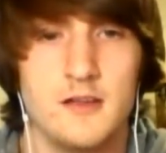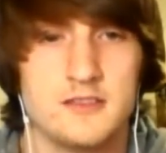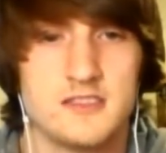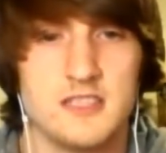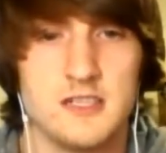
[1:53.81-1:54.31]

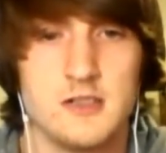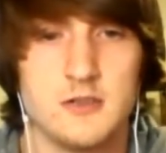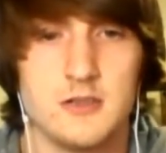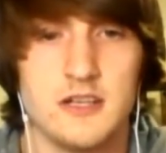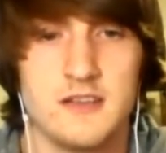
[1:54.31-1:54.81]

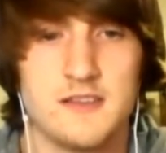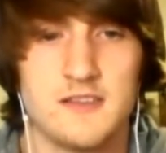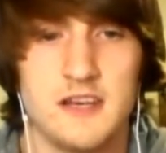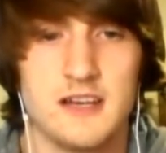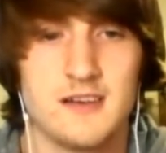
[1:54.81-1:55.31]
So it's
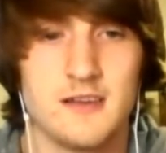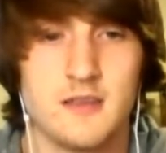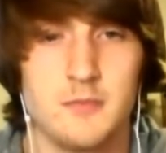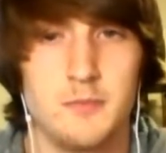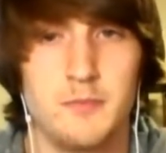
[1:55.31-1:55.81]
not
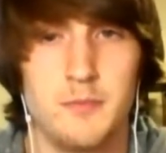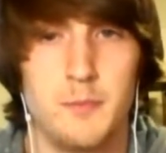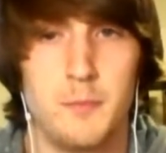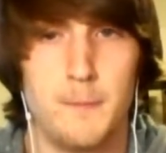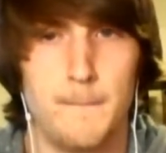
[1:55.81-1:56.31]
the
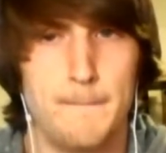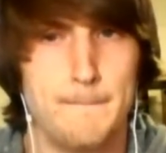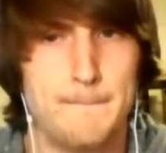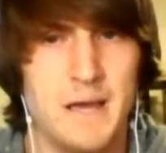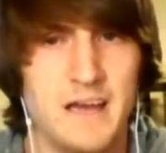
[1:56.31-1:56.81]

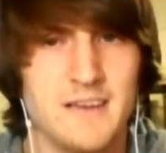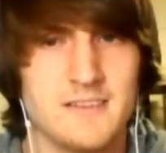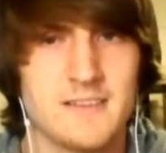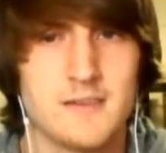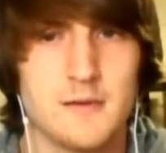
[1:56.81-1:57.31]

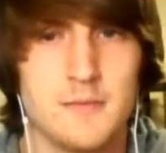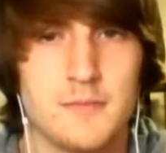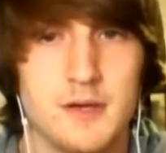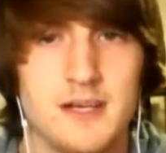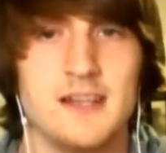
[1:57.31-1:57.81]
best,
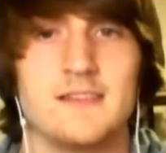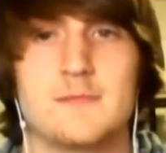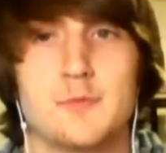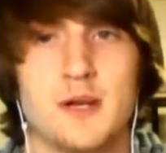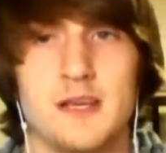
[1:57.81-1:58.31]
but it's
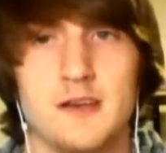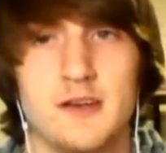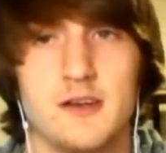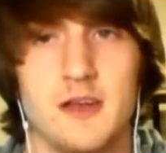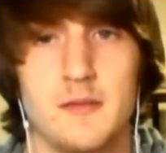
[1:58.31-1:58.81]
pretty
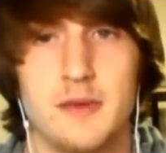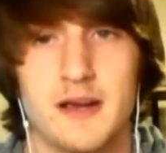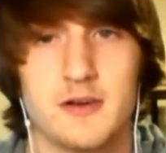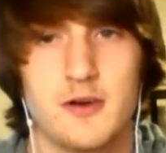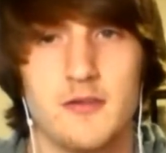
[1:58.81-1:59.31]
good. In
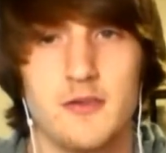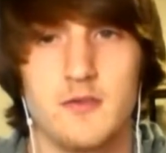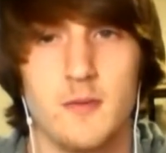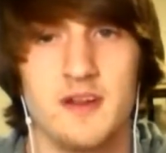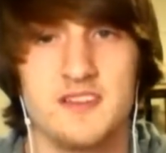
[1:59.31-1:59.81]
back row heavier
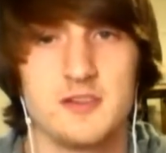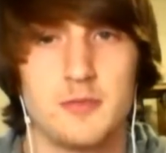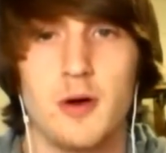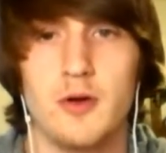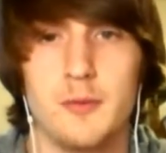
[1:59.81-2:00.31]
formats, you'll
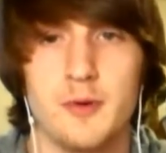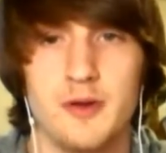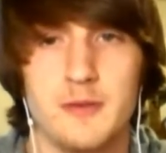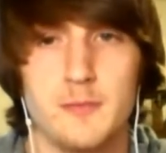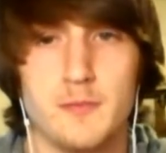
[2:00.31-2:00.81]
probably
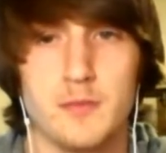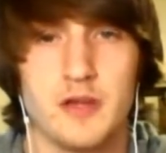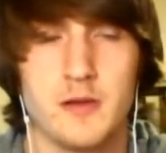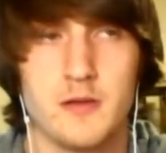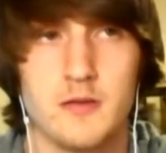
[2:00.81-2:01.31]
play
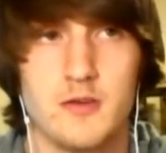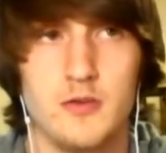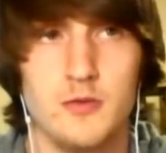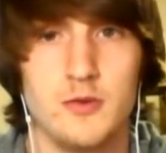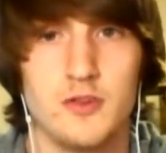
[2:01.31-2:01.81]
like
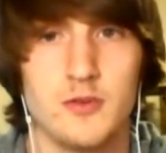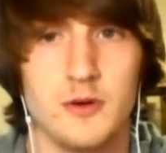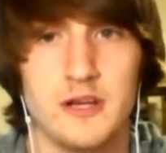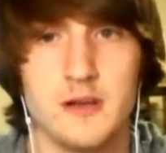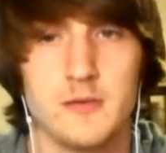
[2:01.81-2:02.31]
2 to
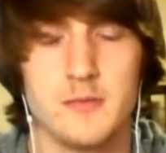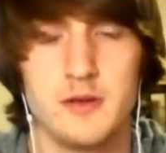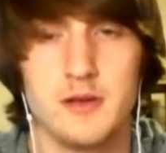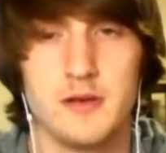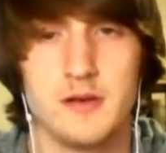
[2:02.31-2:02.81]
3, but